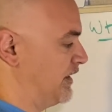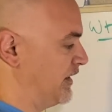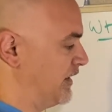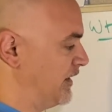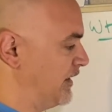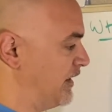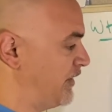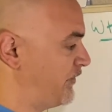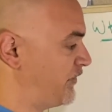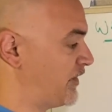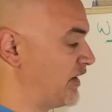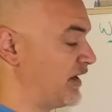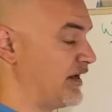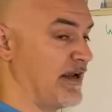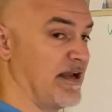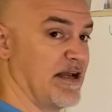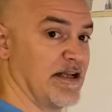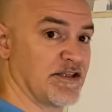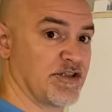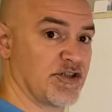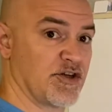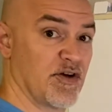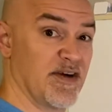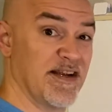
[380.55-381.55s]
If the
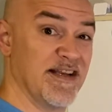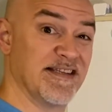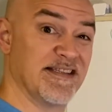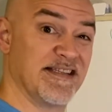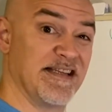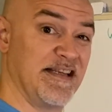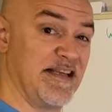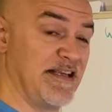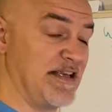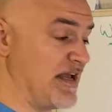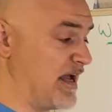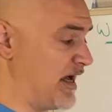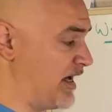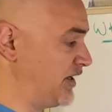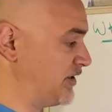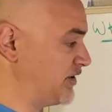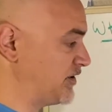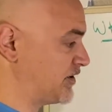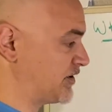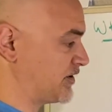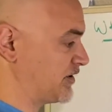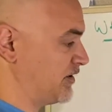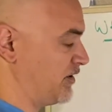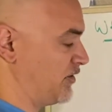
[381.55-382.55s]
answer is
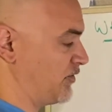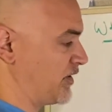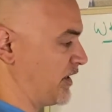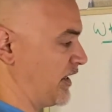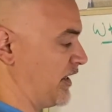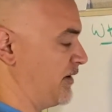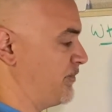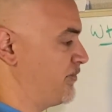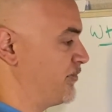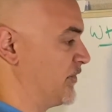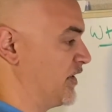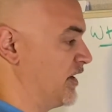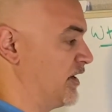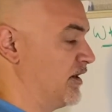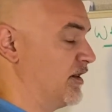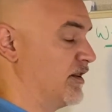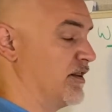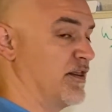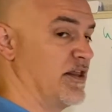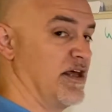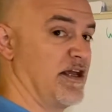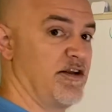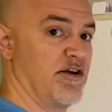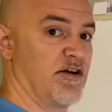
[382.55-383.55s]
yes, okay,
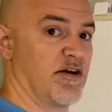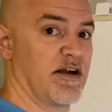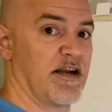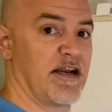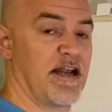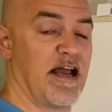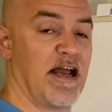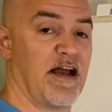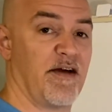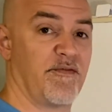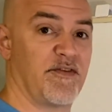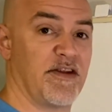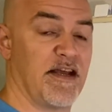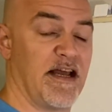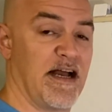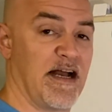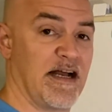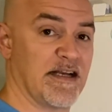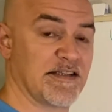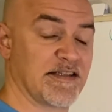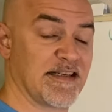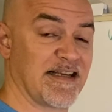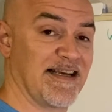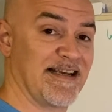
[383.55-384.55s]
then you're gonna have to
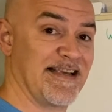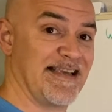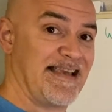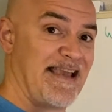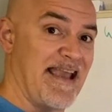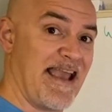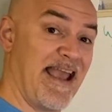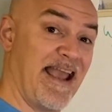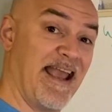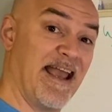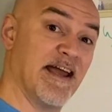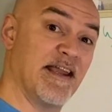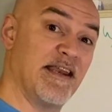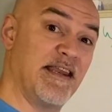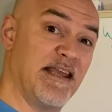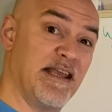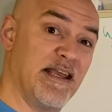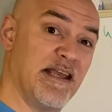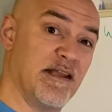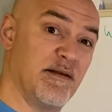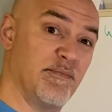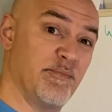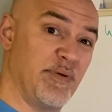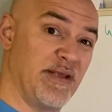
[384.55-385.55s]
ask, can
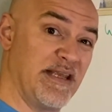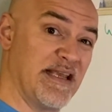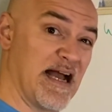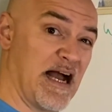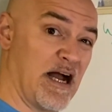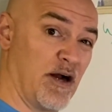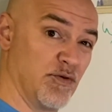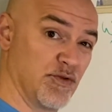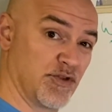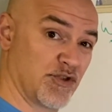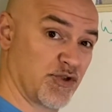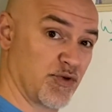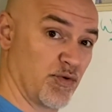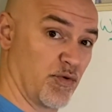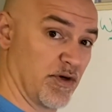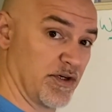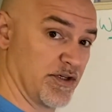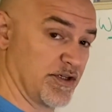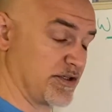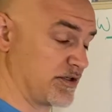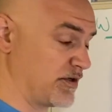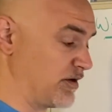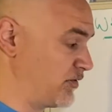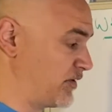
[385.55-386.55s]
it be
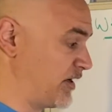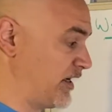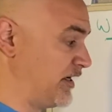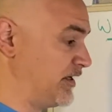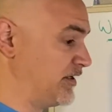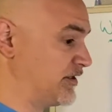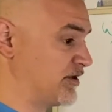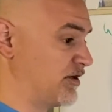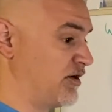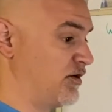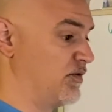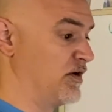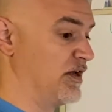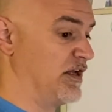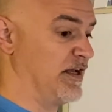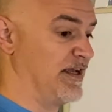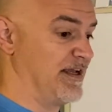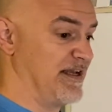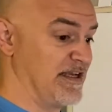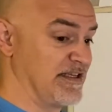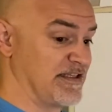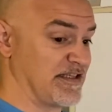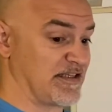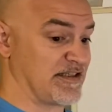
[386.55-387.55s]
outsourced? Okay, so
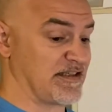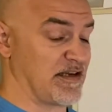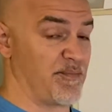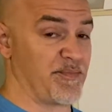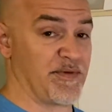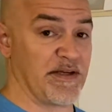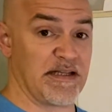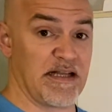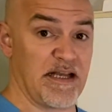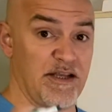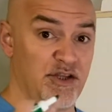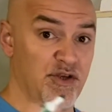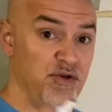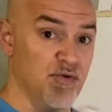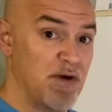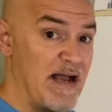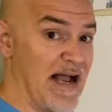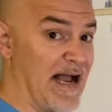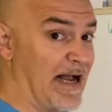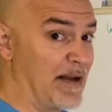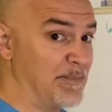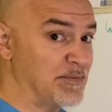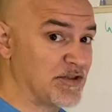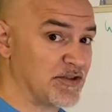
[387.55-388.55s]
is it something that you
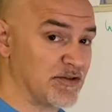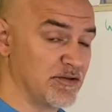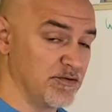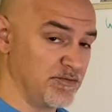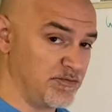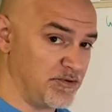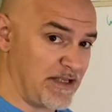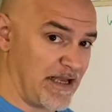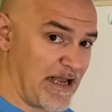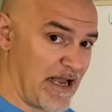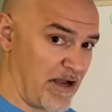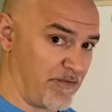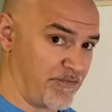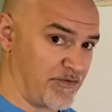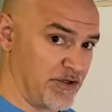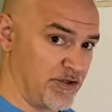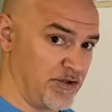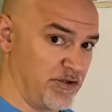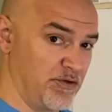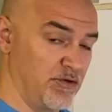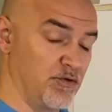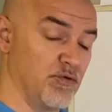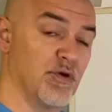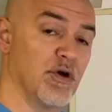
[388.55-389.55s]
absolutely have to
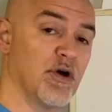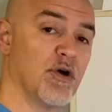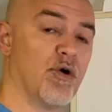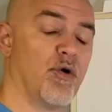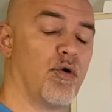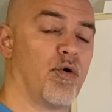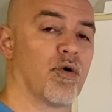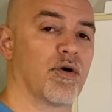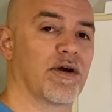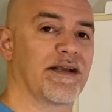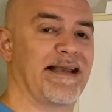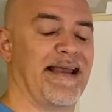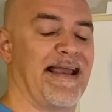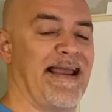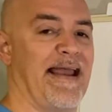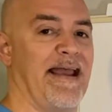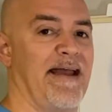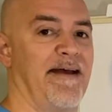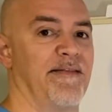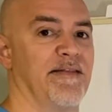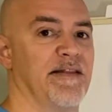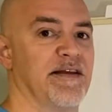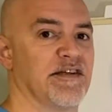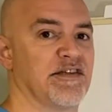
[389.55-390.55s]
do, or
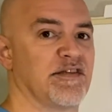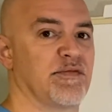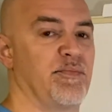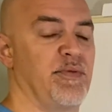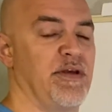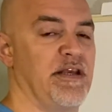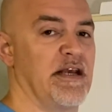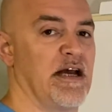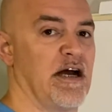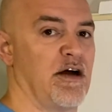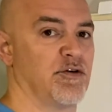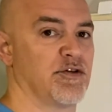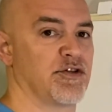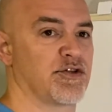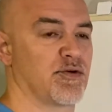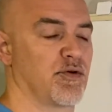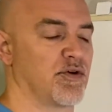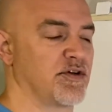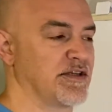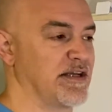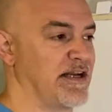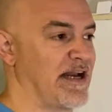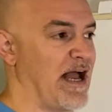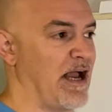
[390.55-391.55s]
can this be
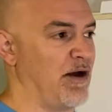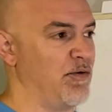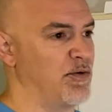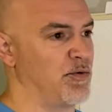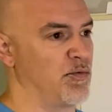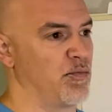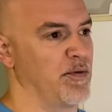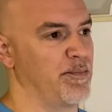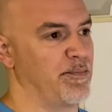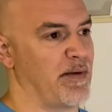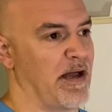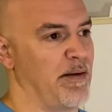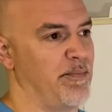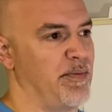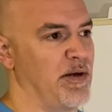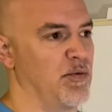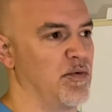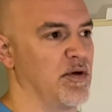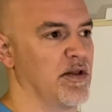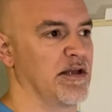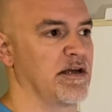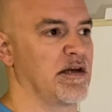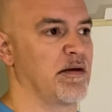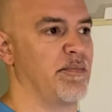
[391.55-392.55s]
outsourced? And I'd be
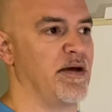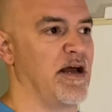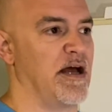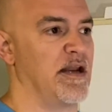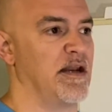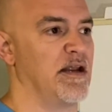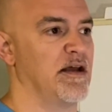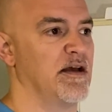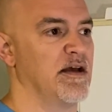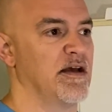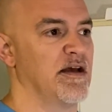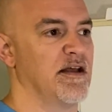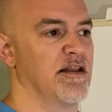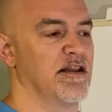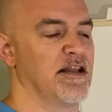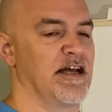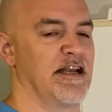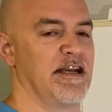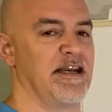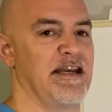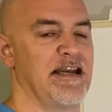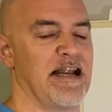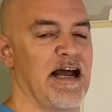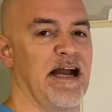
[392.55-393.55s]
willing to bet
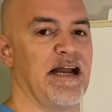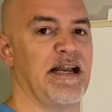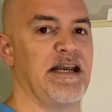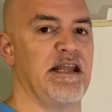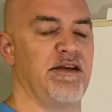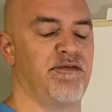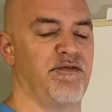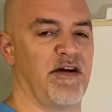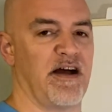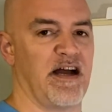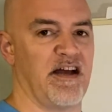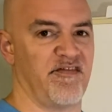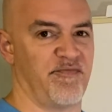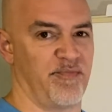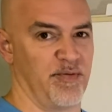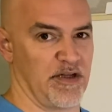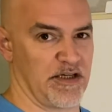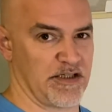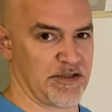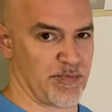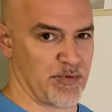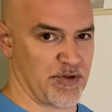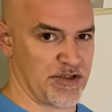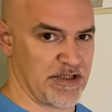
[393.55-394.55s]
that
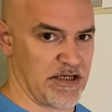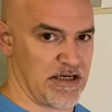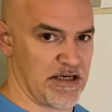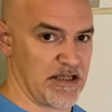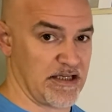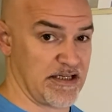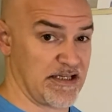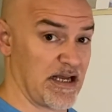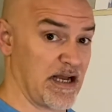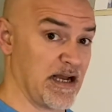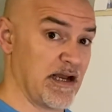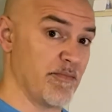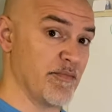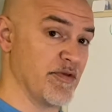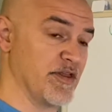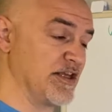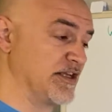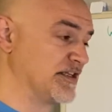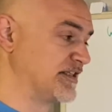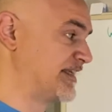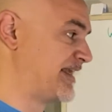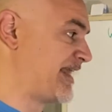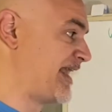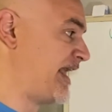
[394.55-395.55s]
95+% of the time
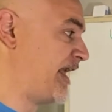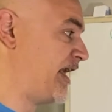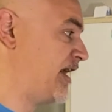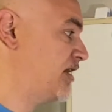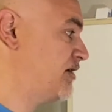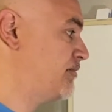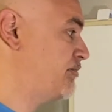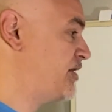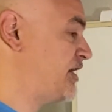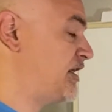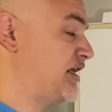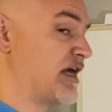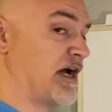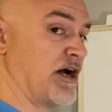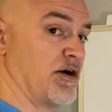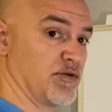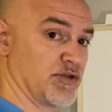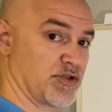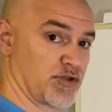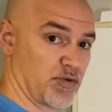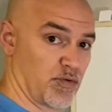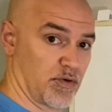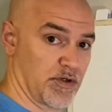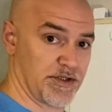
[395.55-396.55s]
this can be
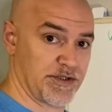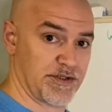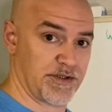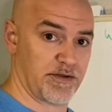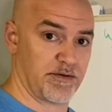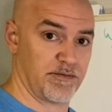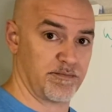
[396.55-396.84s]
outsourced.